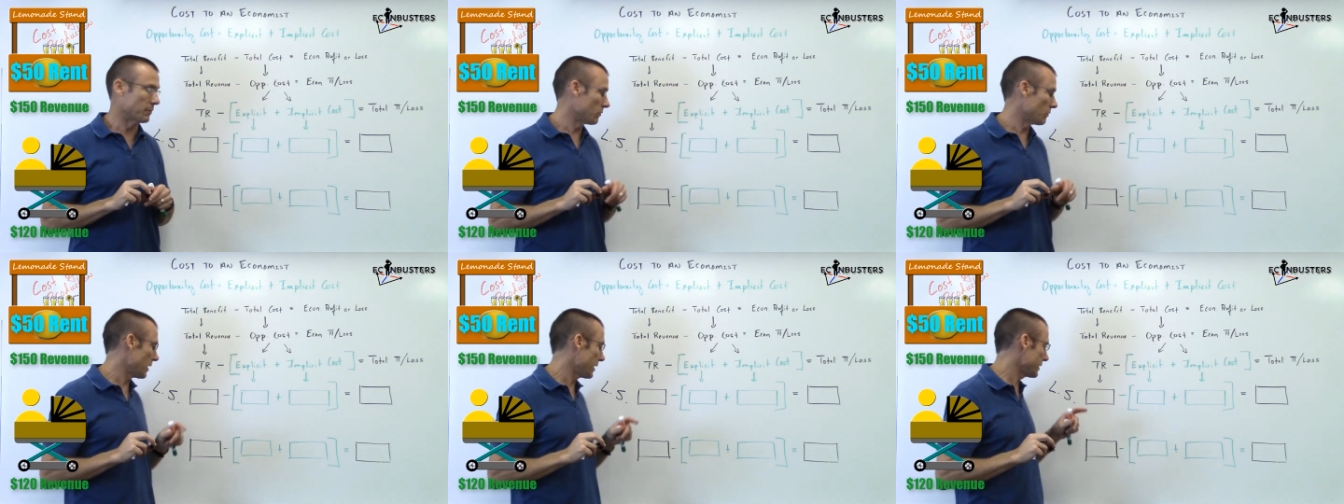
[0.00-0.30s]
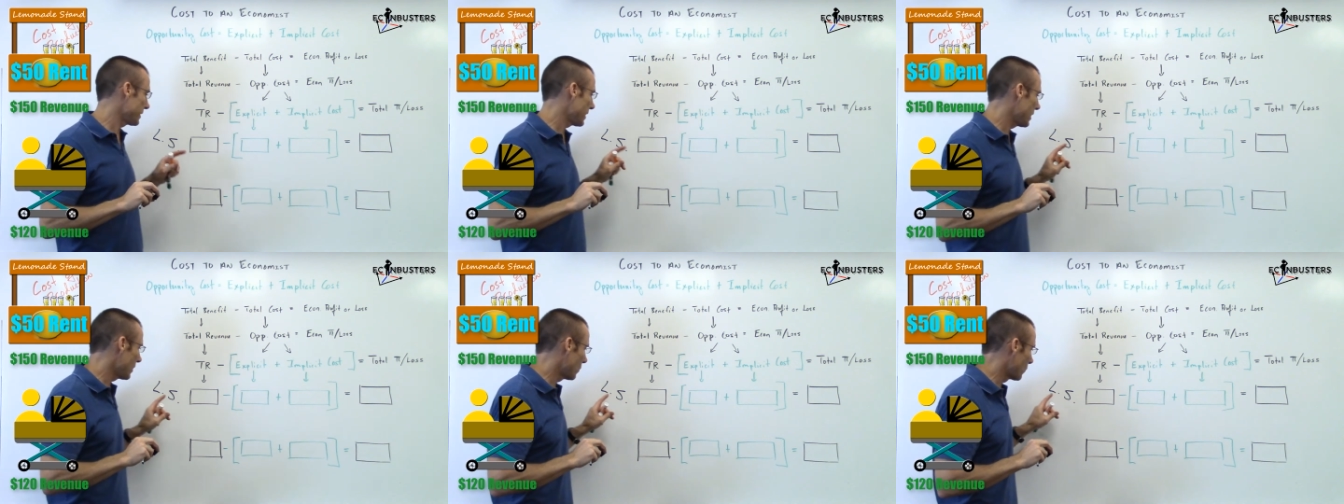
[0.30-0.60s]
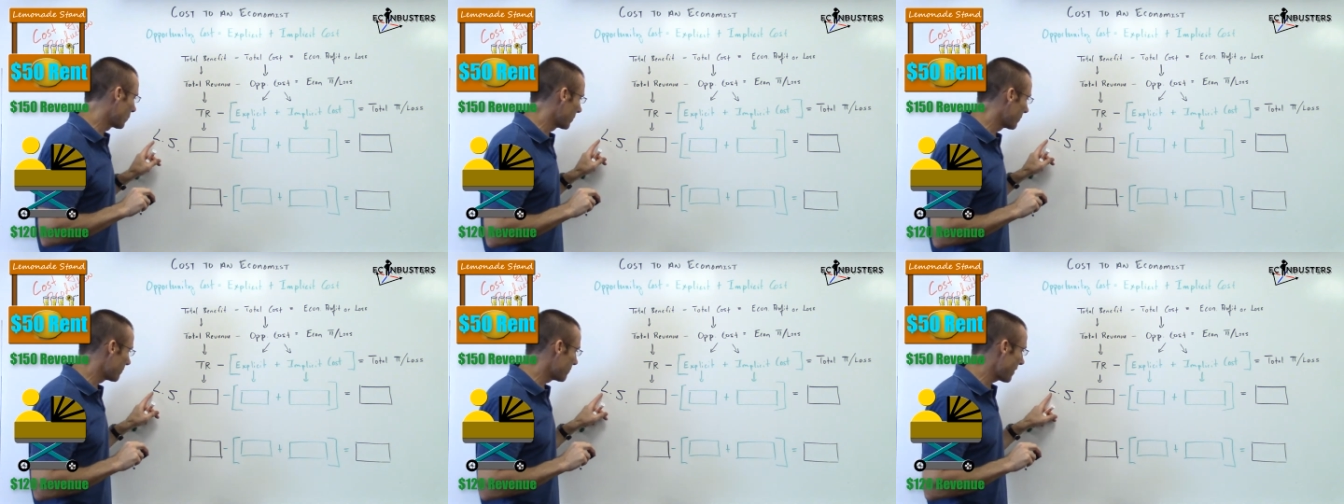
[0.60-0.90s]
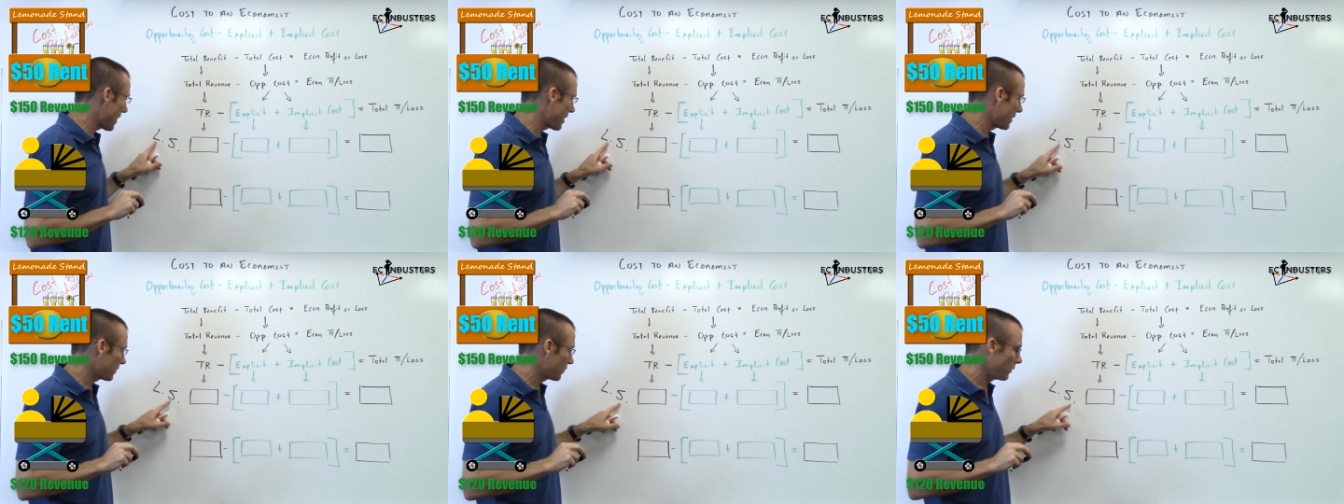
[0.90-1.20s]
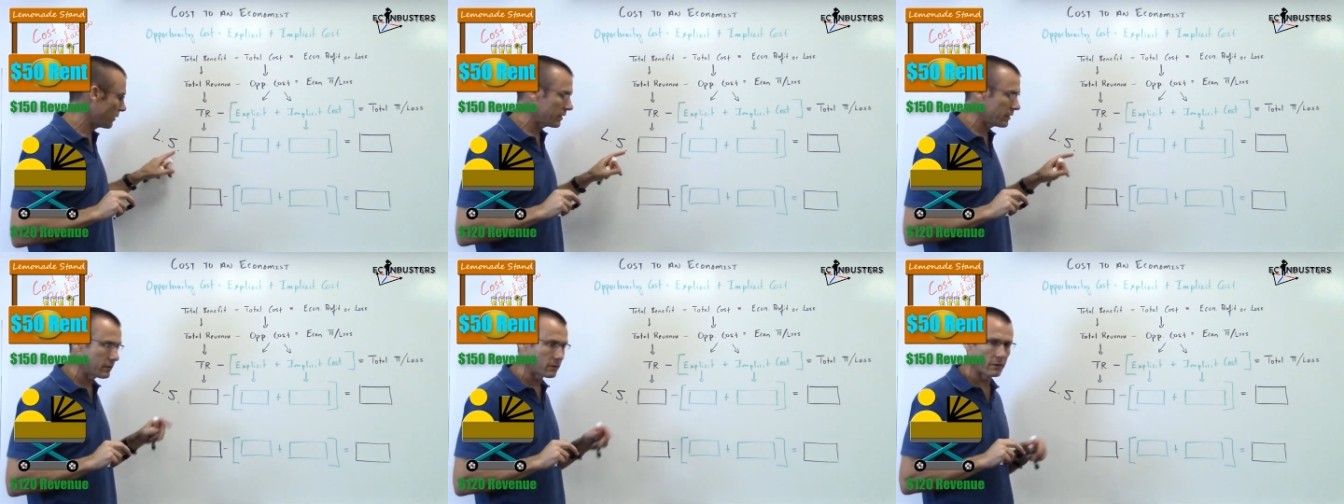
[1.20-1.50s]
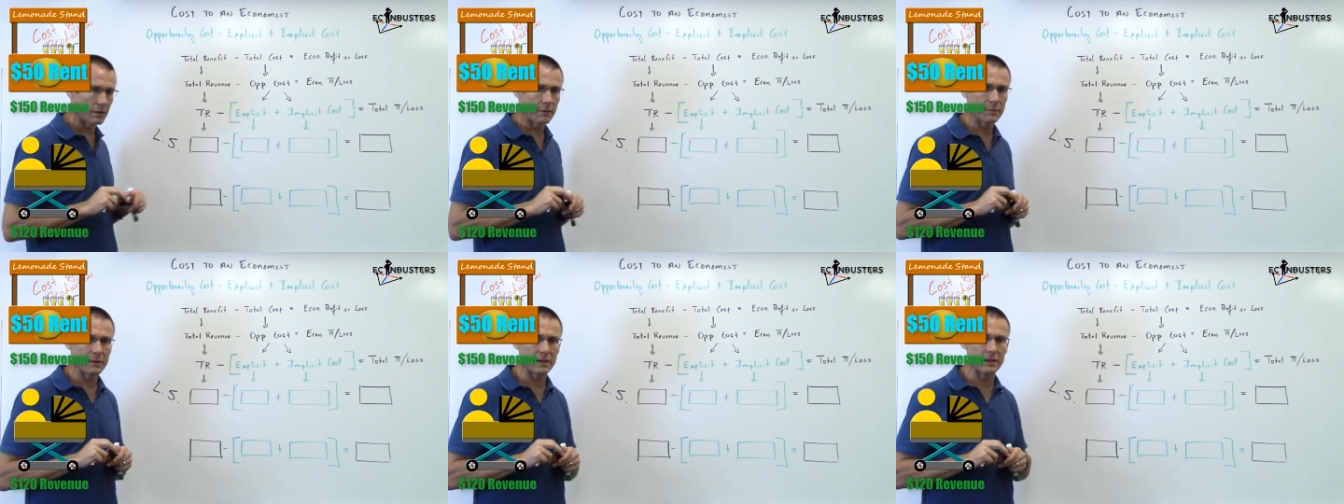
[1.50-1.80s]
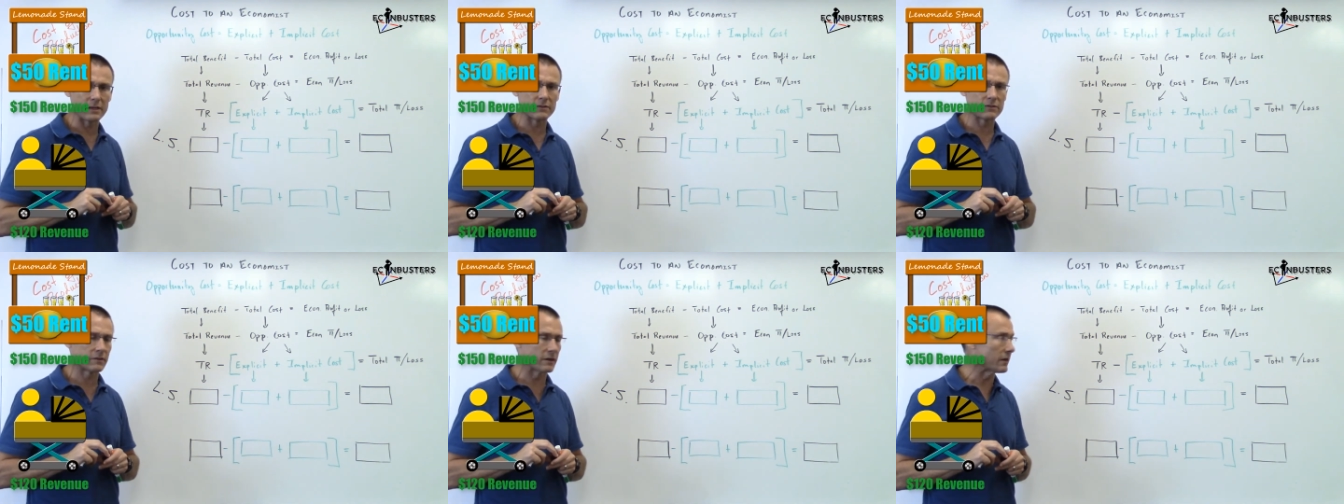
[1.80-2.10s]
But right now, we're evaluating the
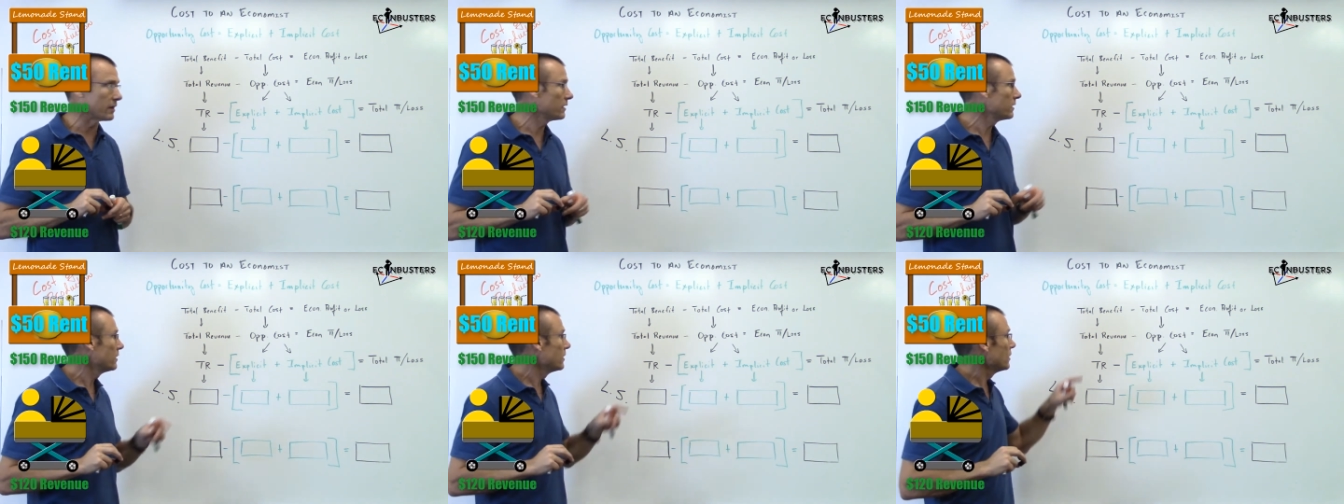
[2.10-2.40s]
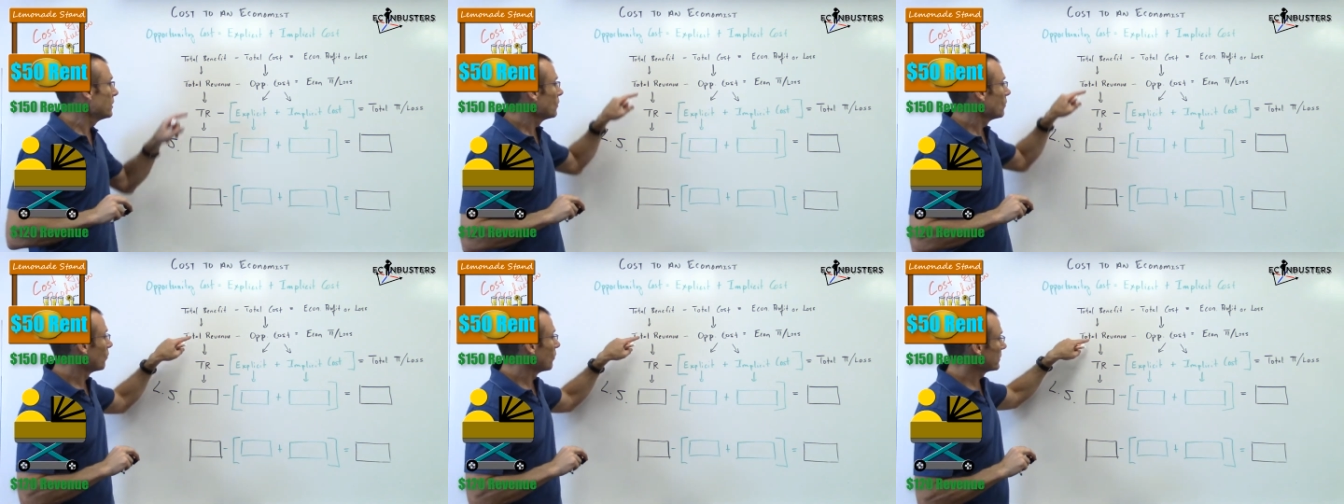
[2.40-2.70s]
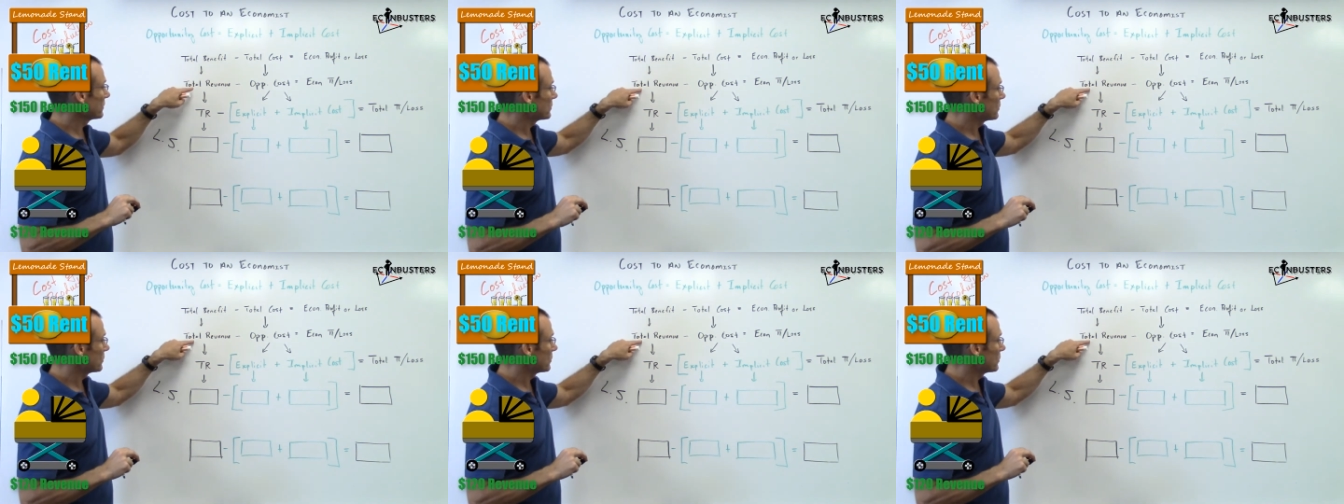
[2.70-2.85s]
lemonade stand. What's